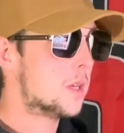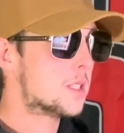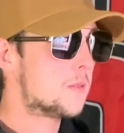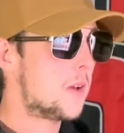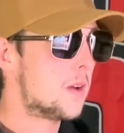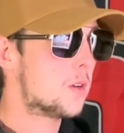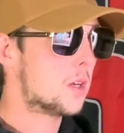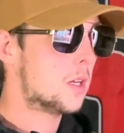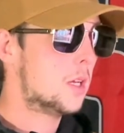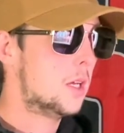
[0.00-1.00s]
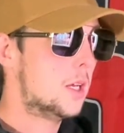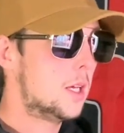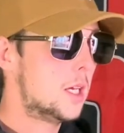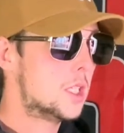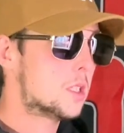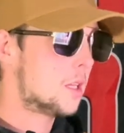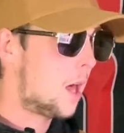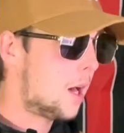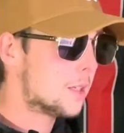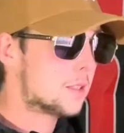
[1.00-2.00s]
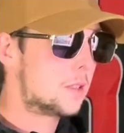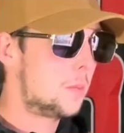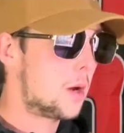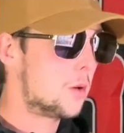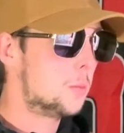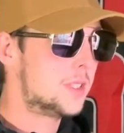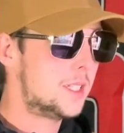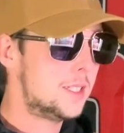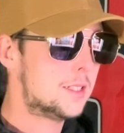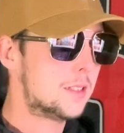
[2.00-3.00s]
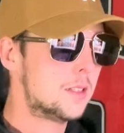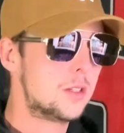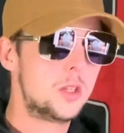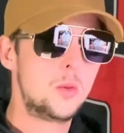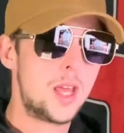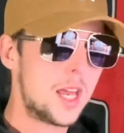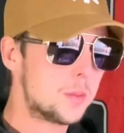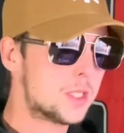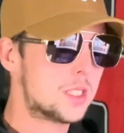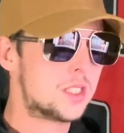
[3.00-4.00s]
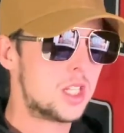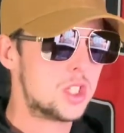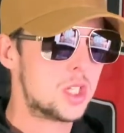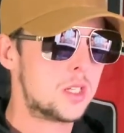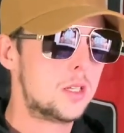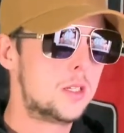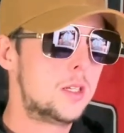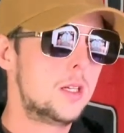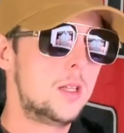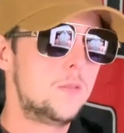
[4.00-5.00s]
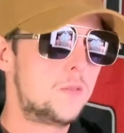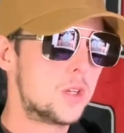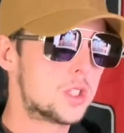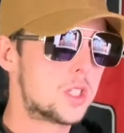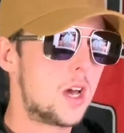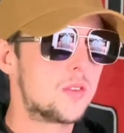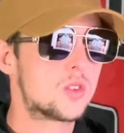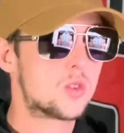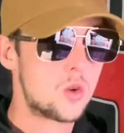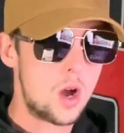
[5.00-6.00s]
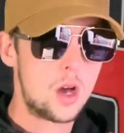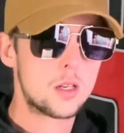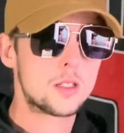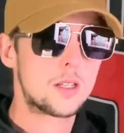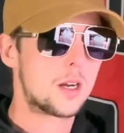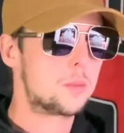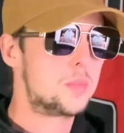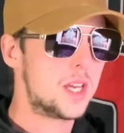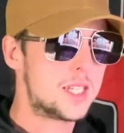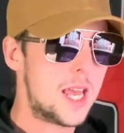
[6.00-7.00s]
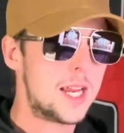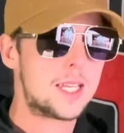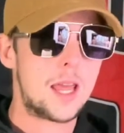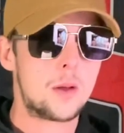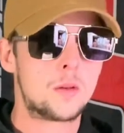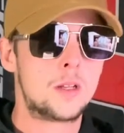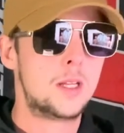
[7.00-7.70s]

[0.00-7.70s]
is the favorite. He just lost to Mario Batista, unanimous decision. He finished off strong, got a big takedown.